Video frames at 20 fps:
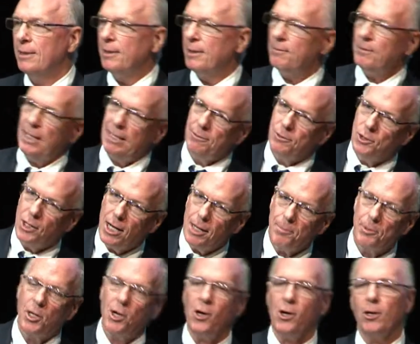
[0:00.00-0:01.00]
If you have
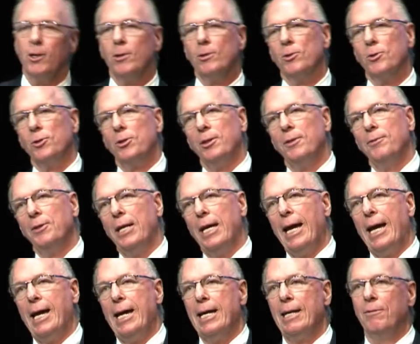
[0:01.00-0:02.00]
drop calls, or if you
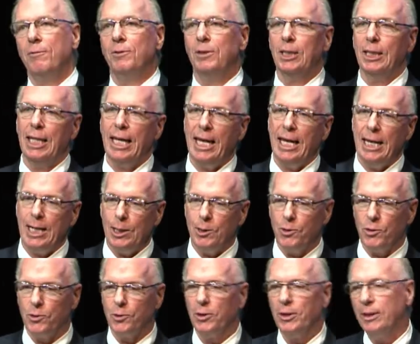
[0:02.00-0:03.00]
have
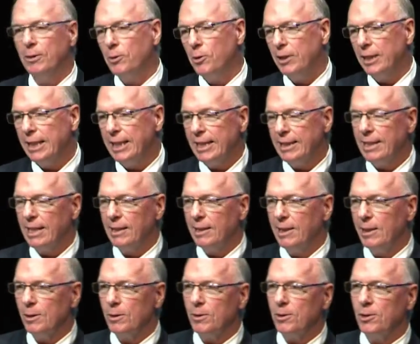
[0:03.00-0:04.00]
delays, or you get that
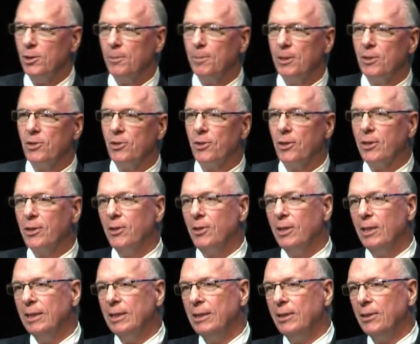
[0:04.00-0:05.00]
little stupid circle
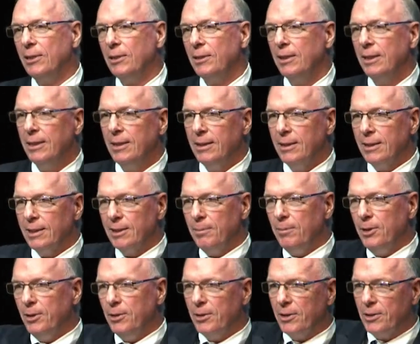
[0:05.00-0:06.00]
on your
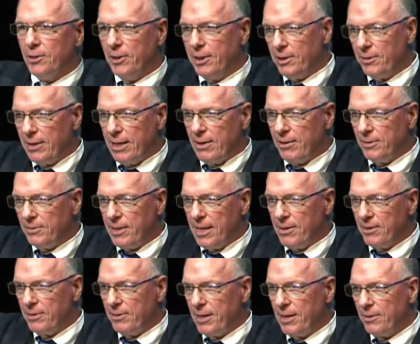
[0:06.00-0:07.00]
computer going around and
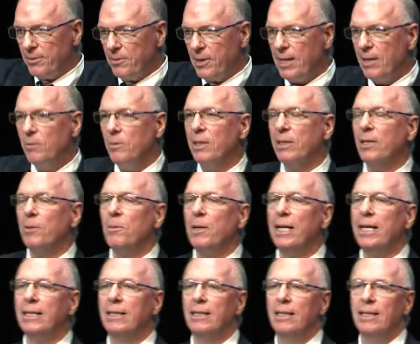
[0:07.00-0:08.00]
around and around and around while you
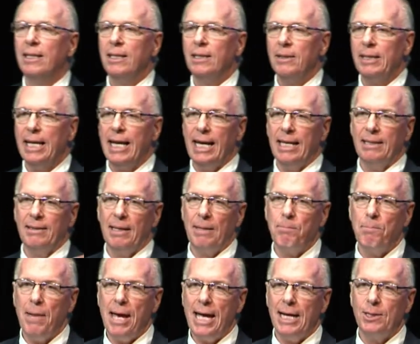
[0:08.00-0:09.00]
wait, you can't
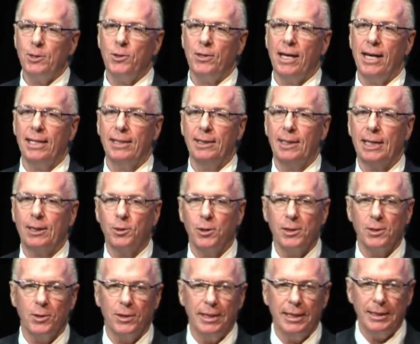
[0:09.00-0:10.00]
manage that in
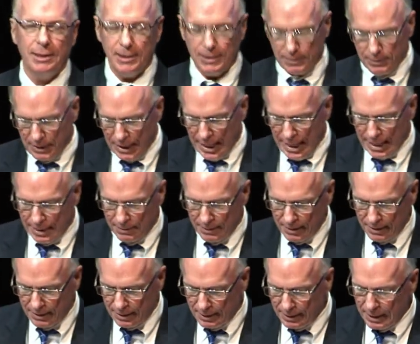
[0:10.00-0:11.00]
electricity. You can't
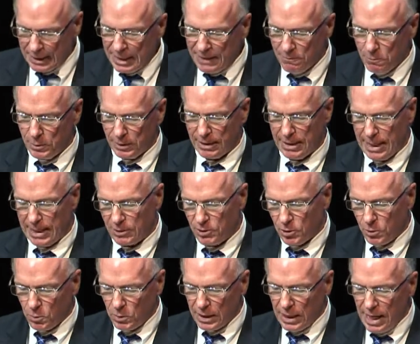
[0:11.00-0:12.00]
live with that.
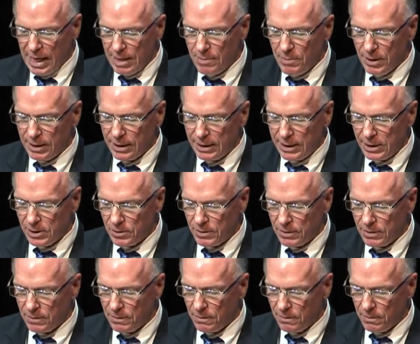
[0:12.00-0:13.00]
So reliability is
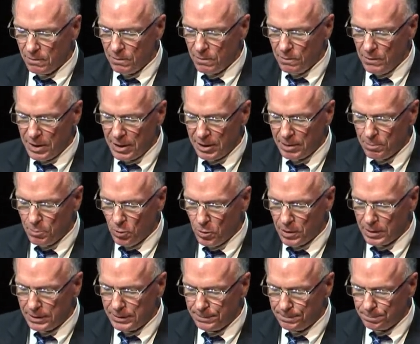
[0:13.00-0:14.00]
very
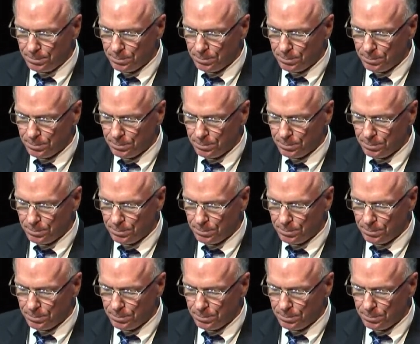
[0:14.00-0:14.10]
important.